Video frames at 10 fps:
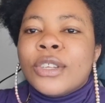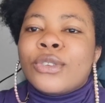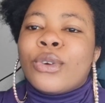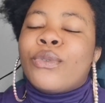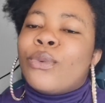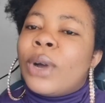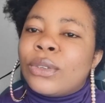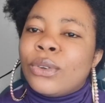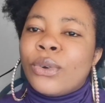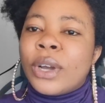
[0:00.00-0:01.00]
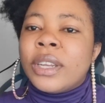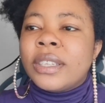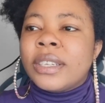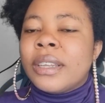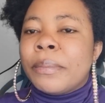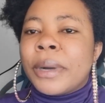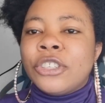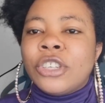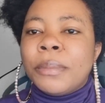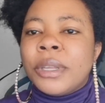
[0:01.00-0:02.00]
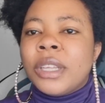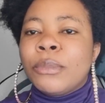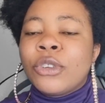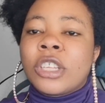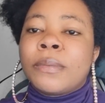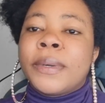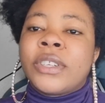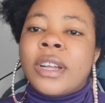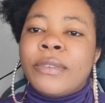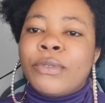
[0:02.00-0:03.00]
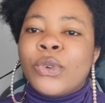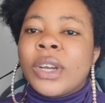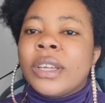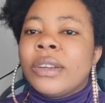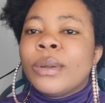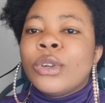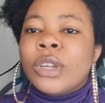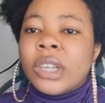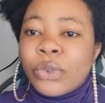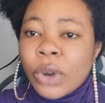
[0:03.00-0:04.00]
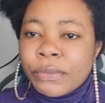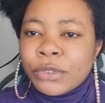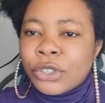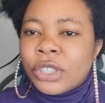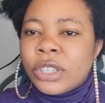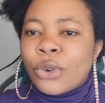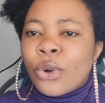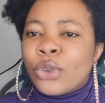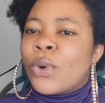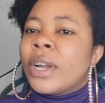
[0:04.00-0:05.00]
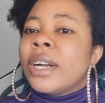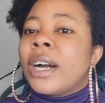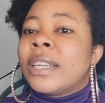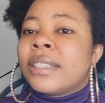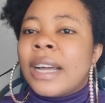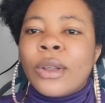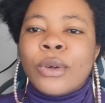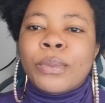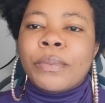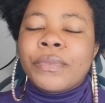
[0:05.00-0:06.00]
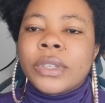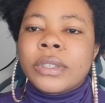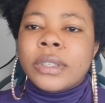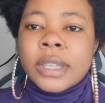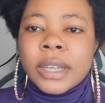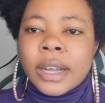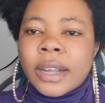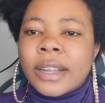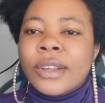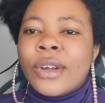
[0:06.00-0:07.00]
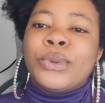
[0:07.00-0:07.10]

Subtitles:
So if you want to know anything about Germany, most especially if you are a refugee or you are an asylum seeker,